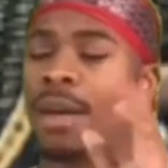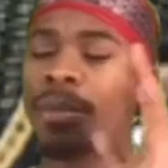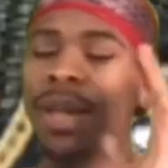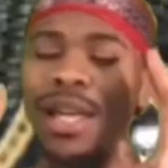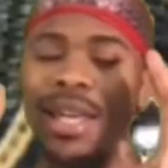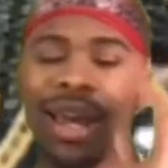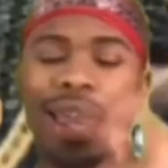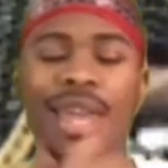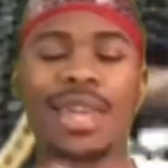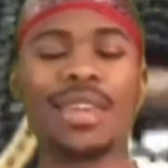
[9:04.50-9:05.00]
I'm
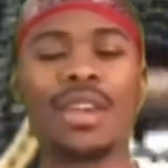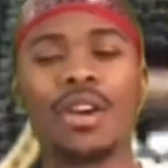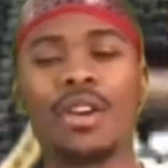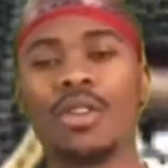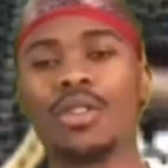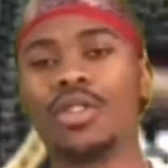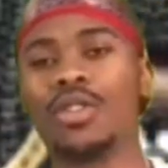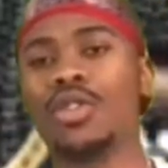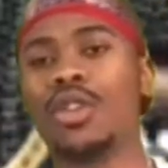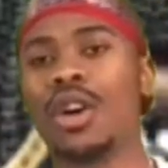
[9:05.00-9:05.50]
like, hey,
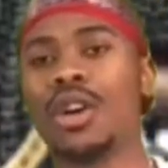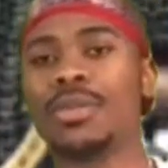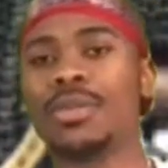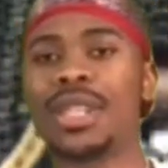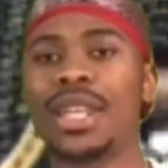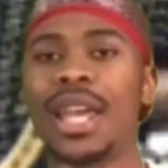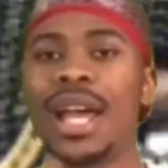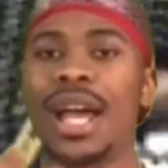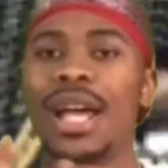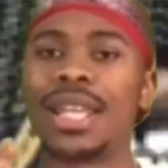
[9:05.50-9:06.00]
yo, you know what I'm
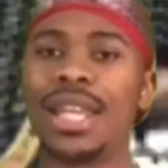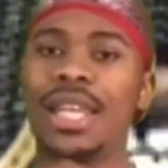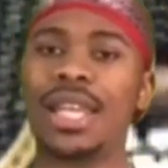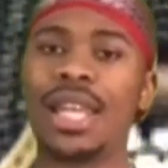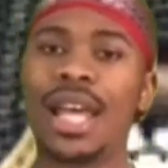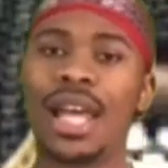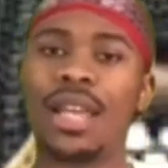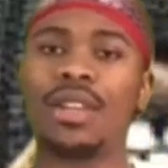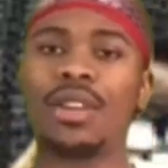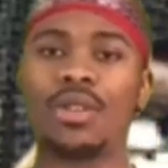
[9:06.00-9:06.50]
saying? I did
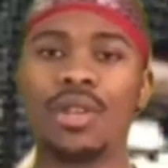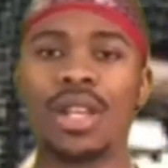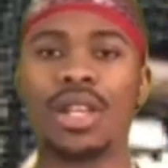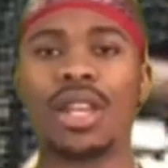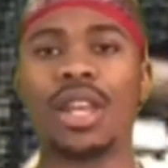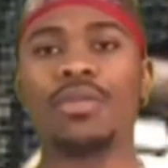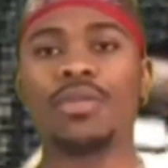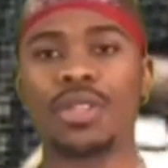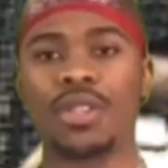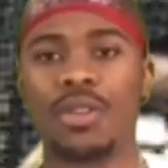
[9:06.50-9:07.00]
not know
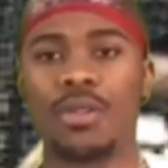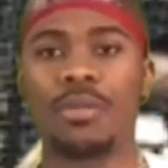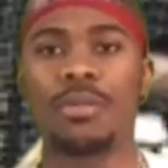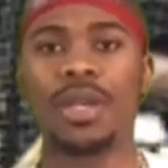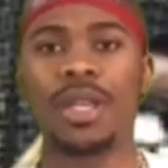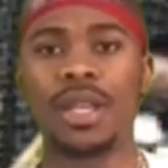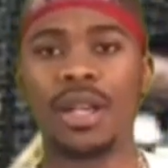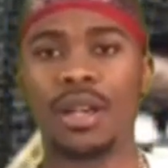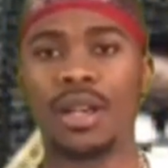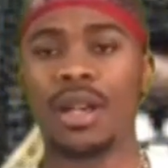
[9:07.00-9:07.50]
that they was going to
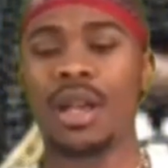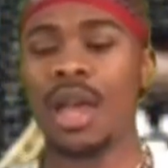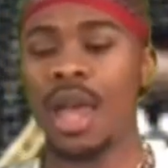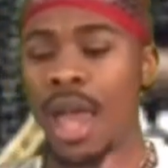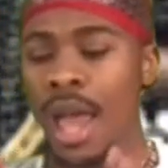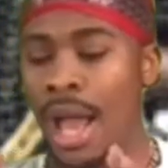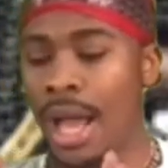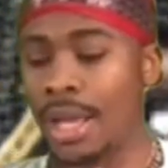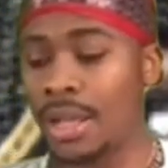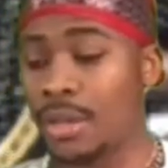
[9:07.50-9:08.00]
be there.
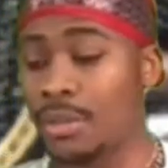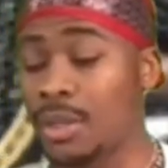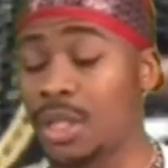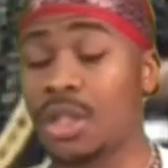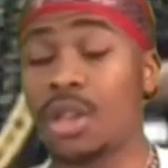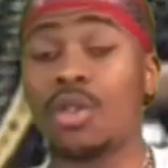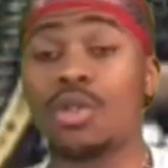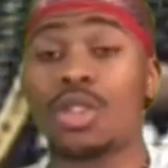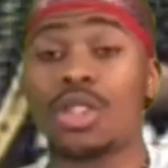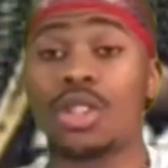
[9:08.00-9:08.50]
I am
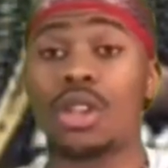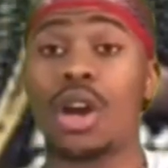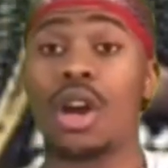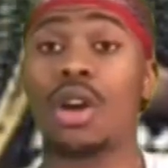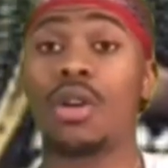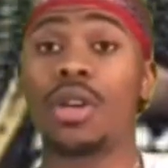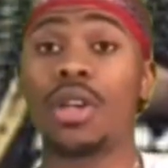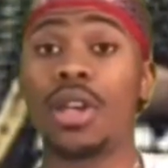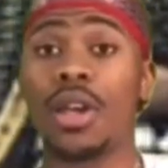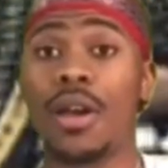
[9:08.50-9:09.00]
so
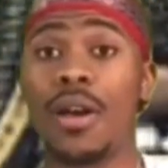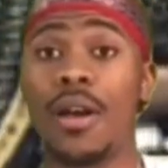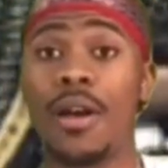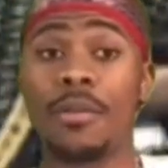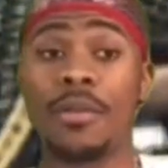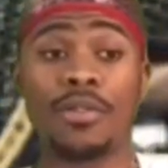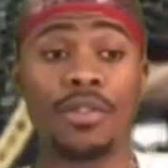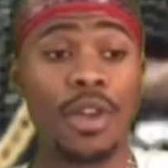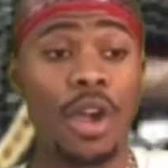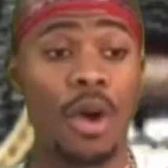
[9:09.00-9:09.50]
sorry.
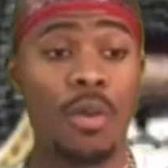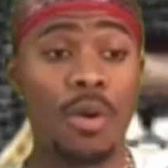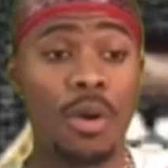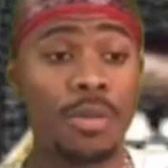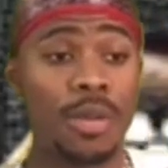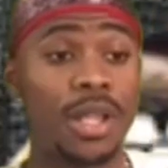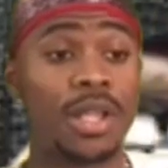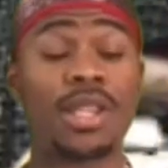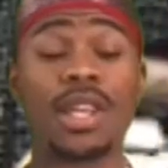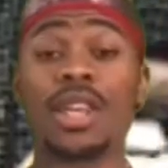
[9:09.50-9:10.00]
If y'all
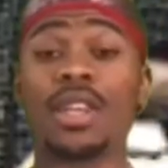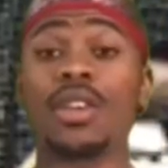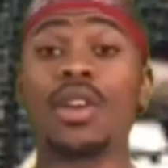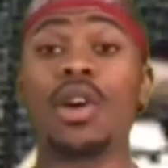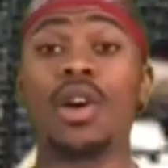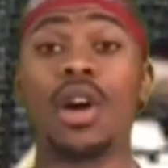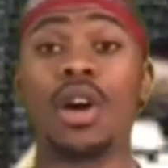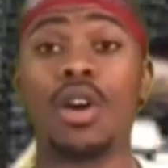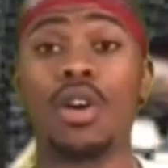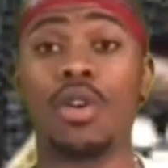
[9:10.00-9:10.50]
want me to take
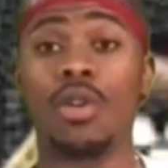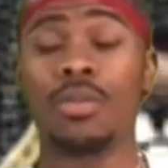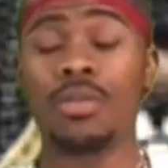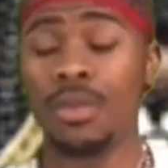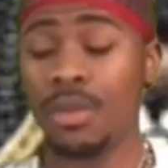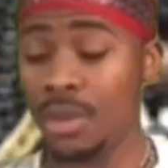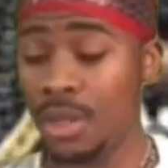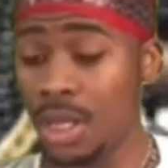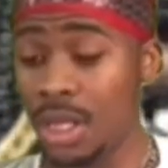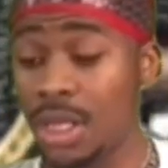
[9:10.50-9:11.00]
y'all home,
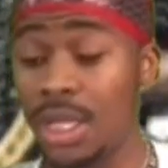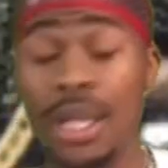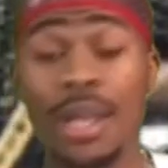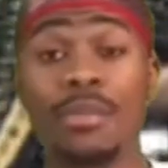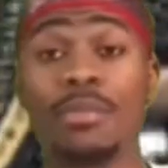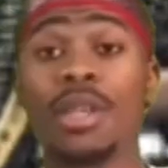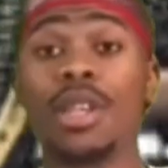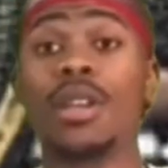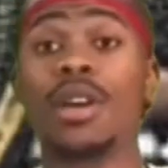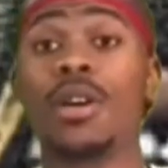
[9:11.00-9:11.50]
just
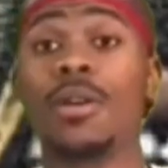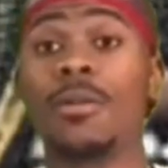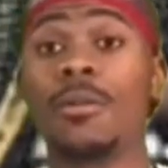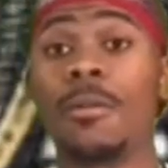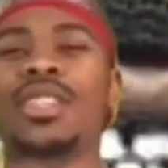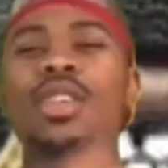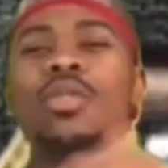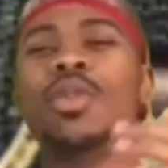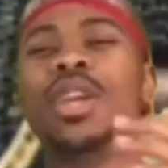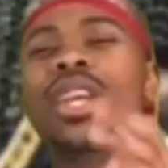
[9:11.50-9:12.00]
let me know.
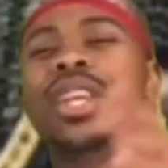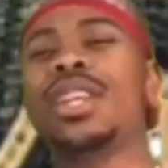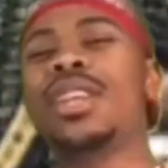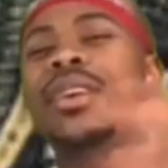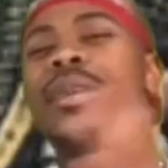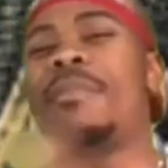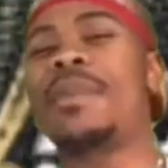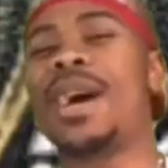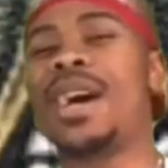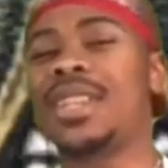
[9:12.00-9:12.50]
So we
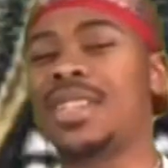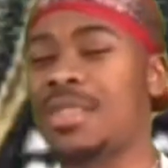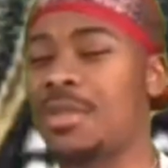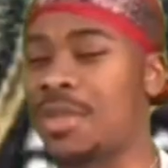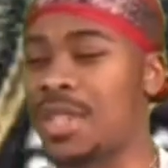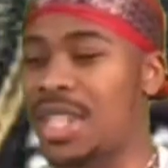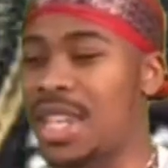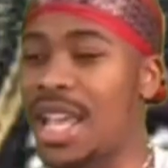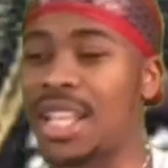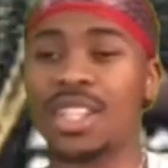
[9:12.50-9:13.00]
ended up buying
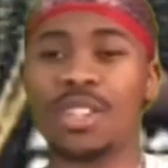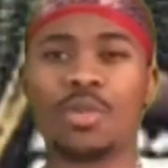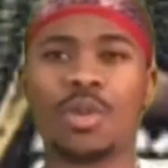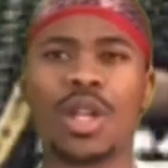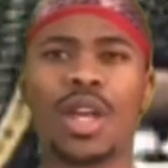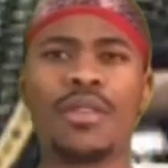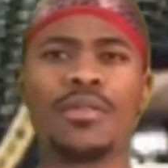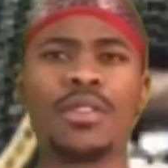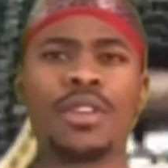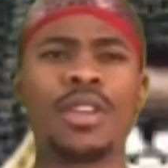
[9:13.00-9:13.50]
some snacks or
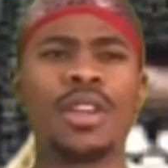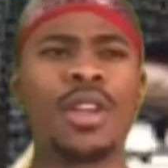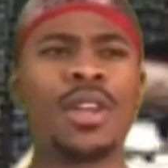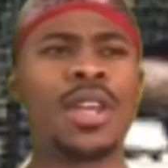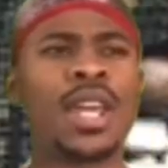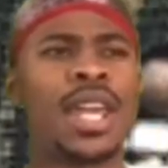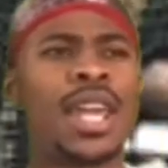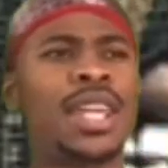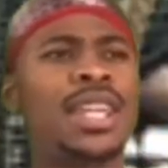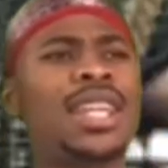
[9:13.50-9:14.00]
whatever.
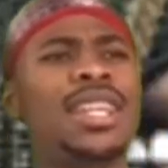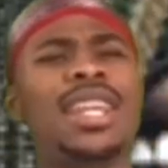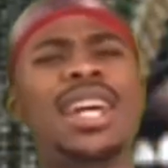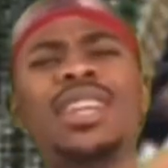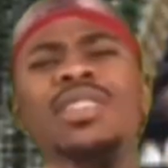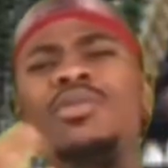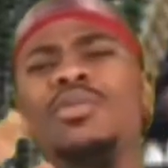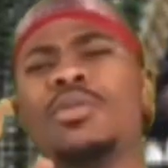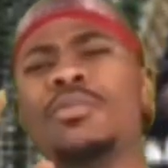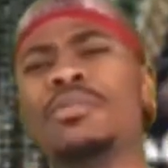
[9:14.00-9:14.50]
And then
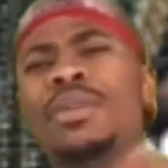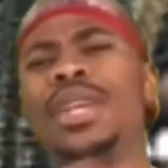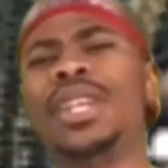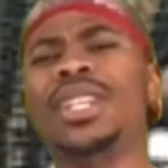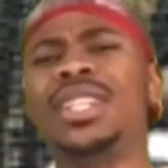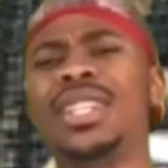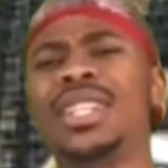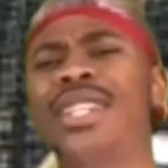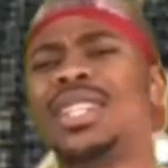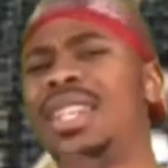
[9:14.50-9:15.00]
that's when
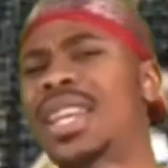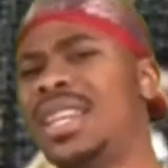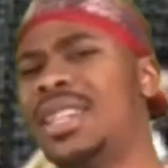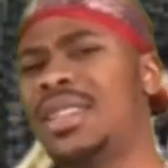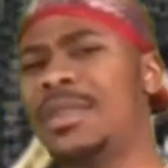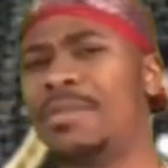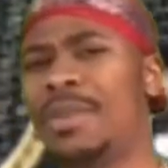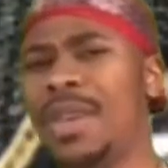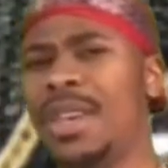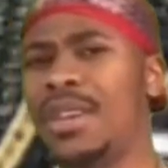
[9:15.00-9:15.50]
B just
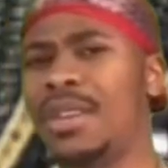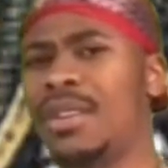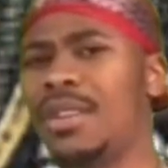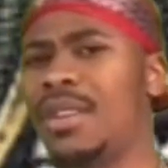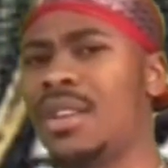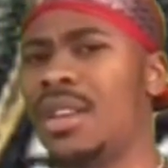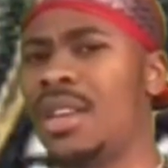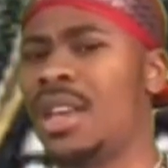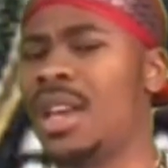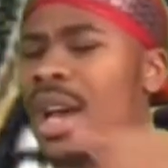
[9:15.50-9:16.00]

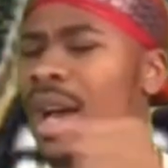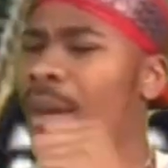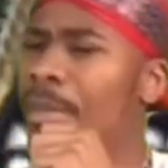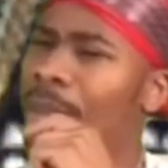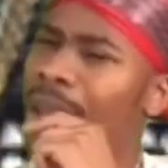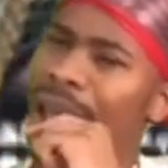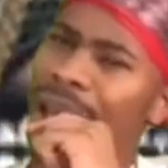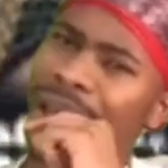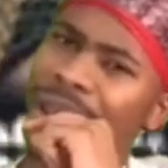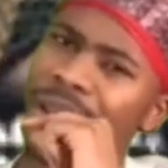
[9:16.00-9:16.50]
disappeared.
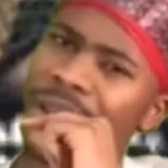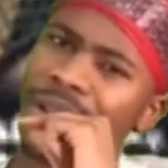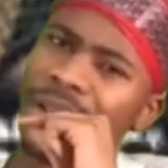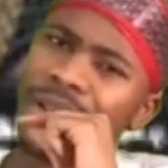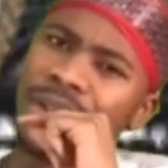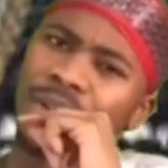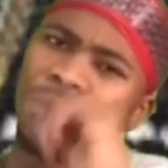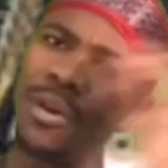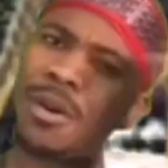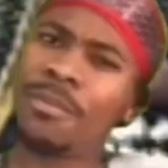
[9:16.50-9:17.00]
I'm like,
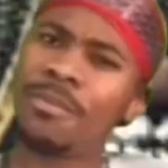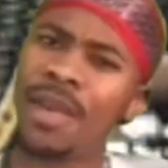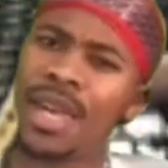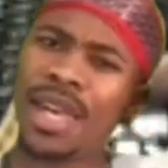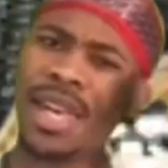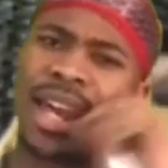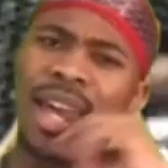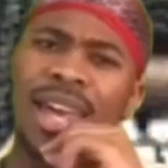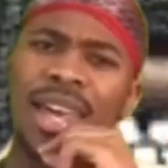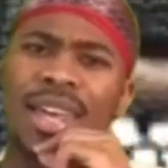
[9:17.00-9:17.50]
what
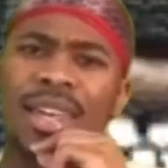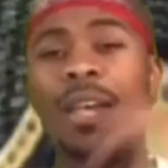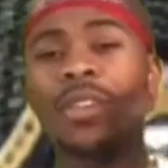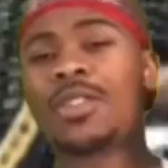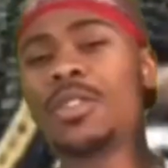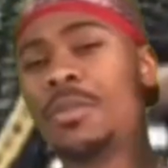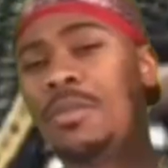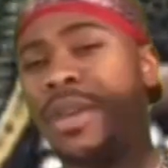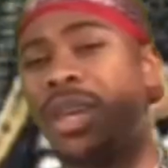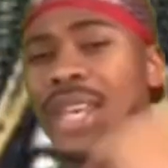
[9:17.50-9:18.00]
B at?
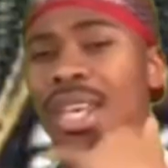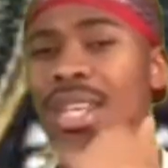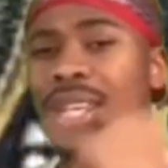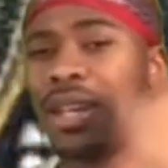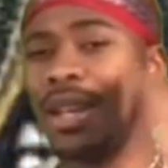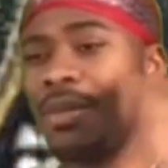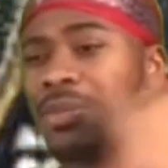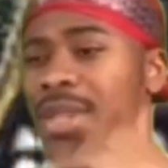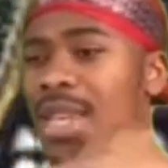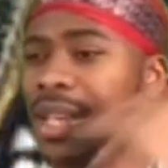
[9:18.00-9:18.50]
That's when B
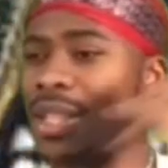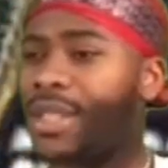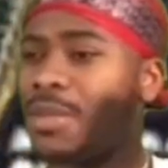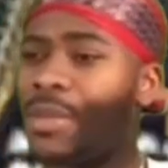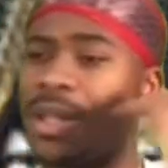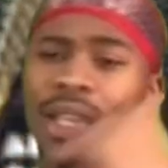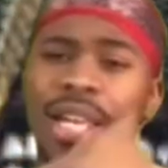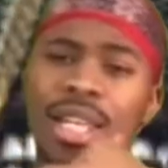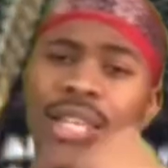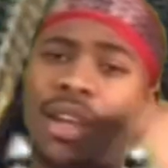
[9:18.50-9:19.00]
ended up
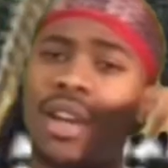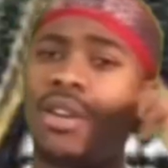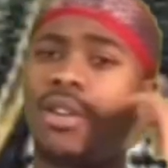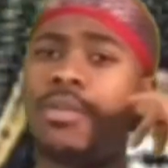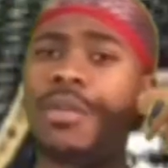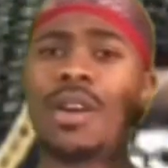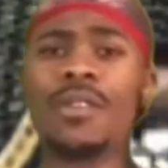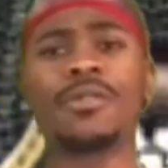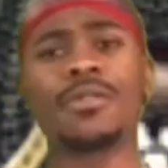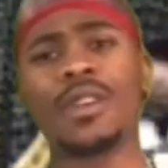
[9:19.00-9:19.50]
texting me like,
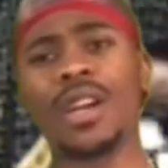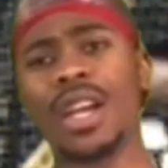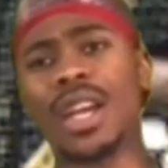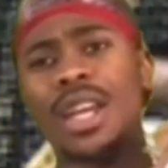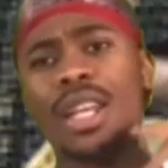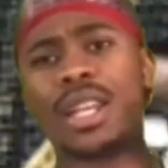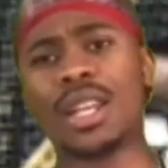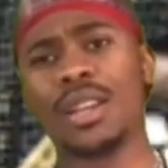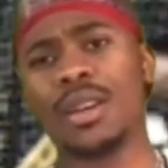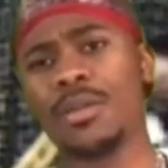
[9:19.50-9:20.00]
yo, my
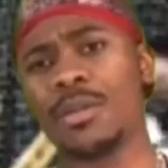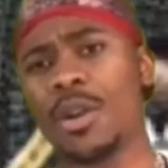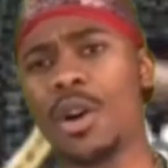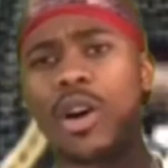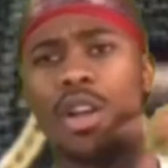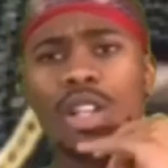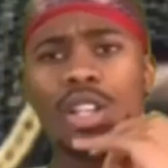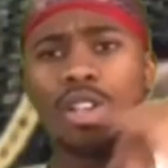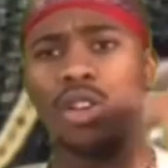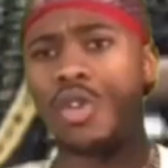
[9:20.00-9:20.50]
friend ended up
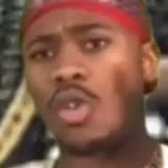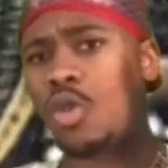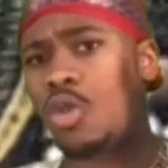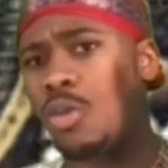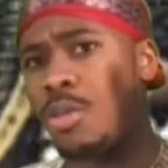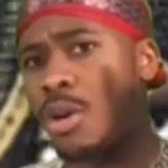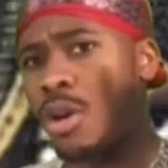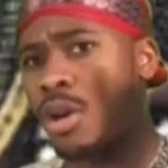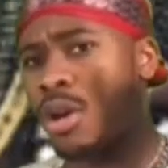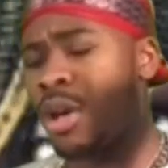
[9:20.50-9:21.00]
calling the
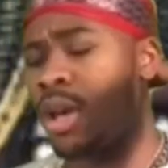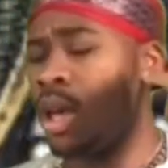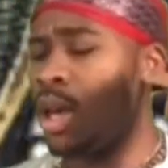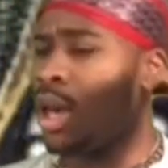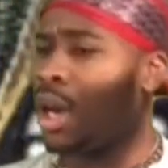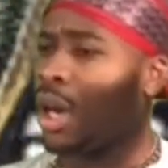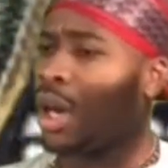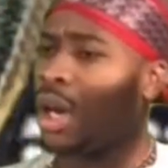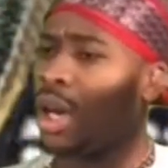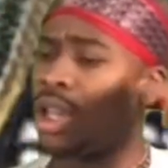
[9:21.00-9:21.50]
Uber.
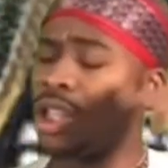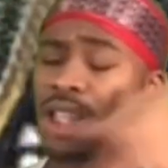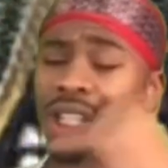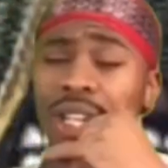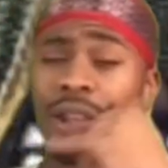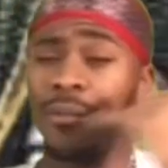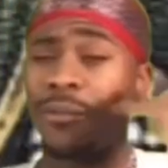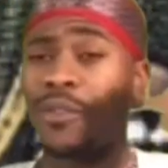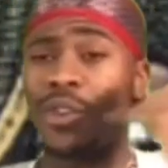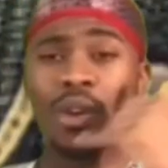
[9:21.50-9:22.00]

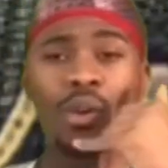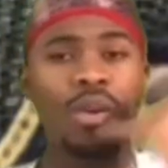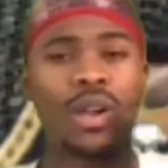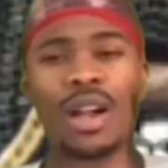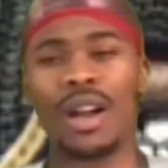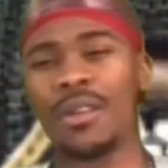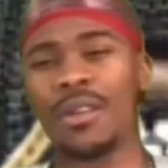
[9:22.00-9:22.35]
She didn't feel